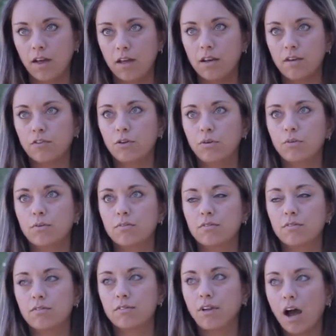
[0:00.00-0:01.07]
And if you
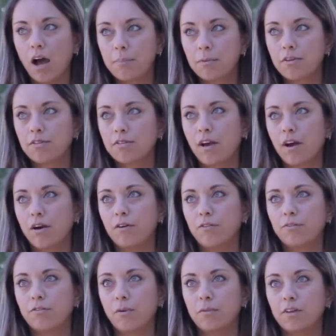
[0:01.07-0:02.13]
stop
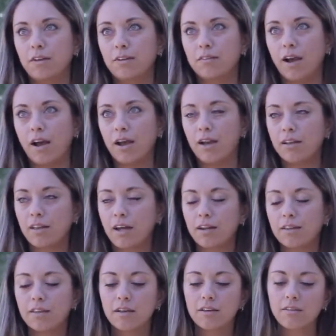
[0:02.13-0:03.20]
yourself from
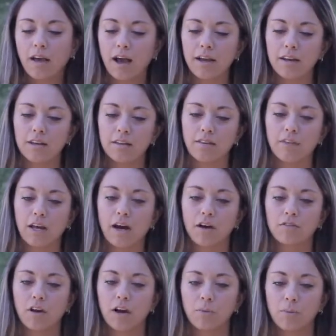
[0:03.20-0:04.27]
letting the anxieties of the
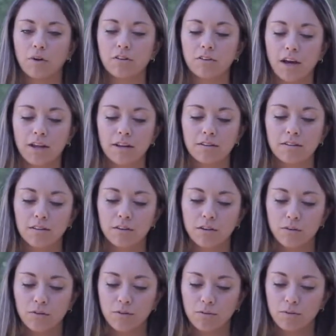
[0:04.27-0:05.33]
outside world getting to
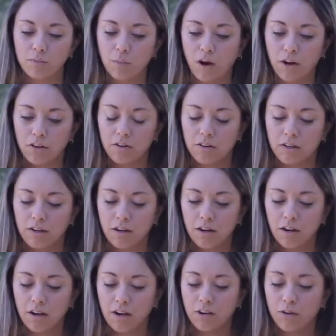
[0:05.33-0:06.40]
you while you're
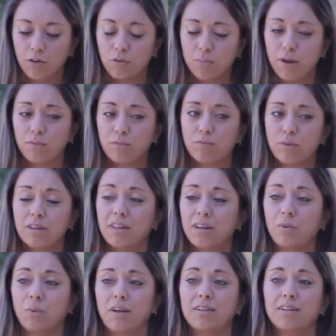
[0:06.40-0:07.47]
here, it goes by really
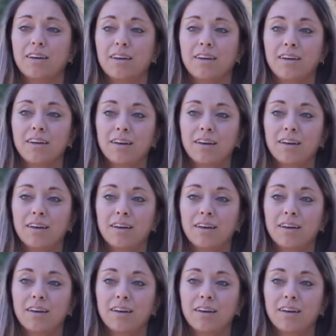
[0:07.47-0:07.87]
quickly.